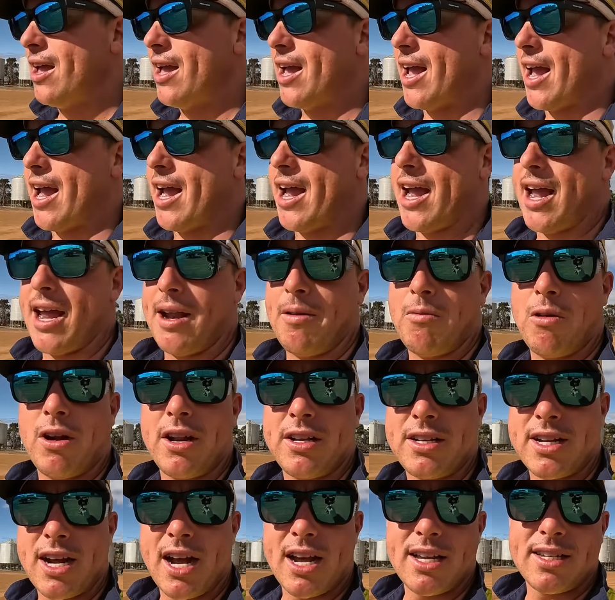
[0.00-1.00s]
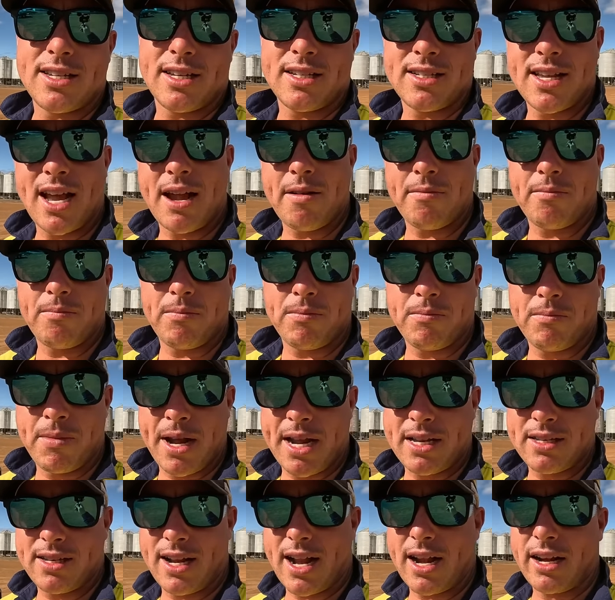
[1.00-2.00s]
And what it does is that
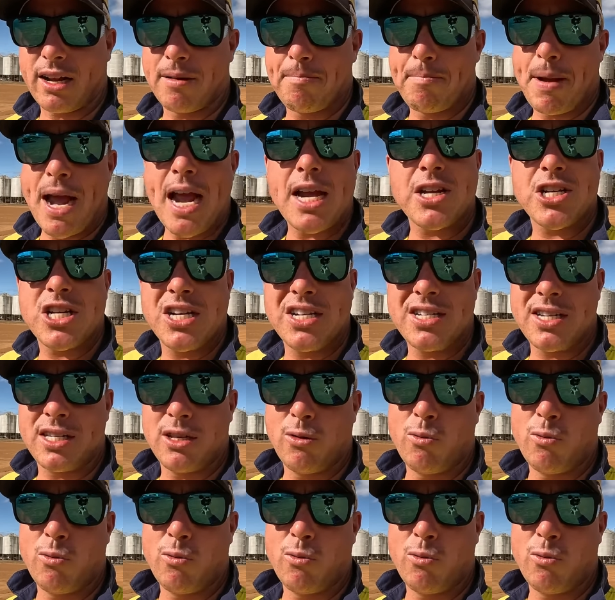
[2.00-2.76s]
means that our compaction is in